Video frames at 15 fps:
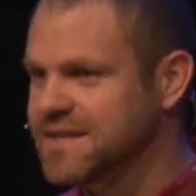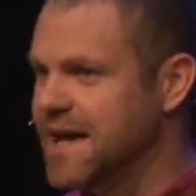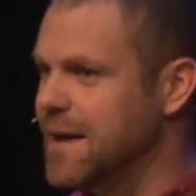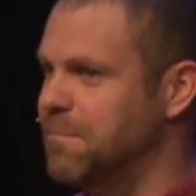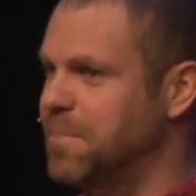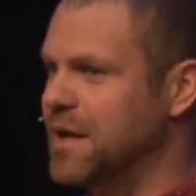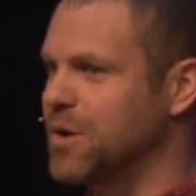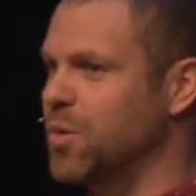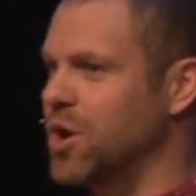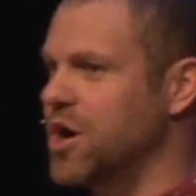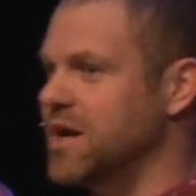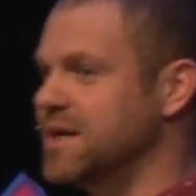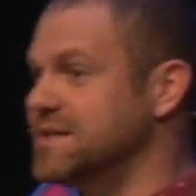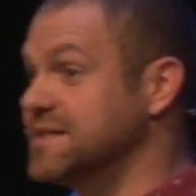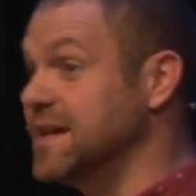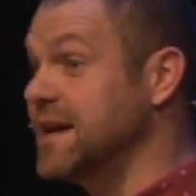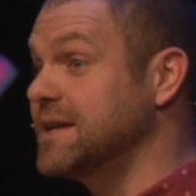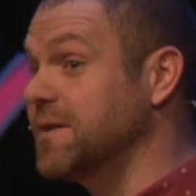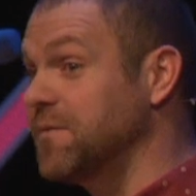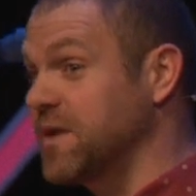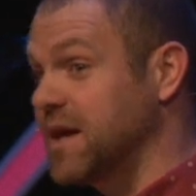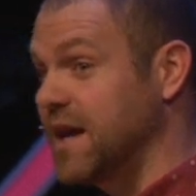that? Big word. It's
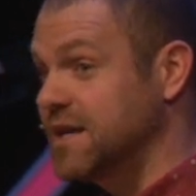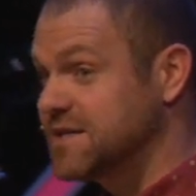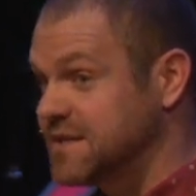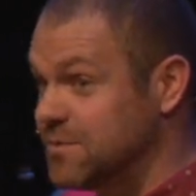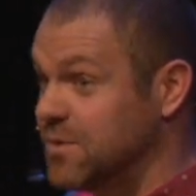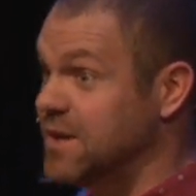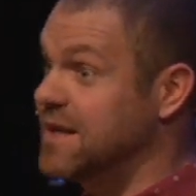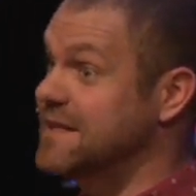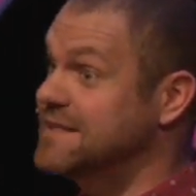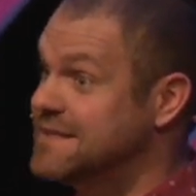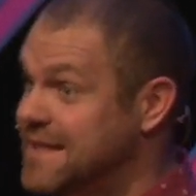sanctification. What is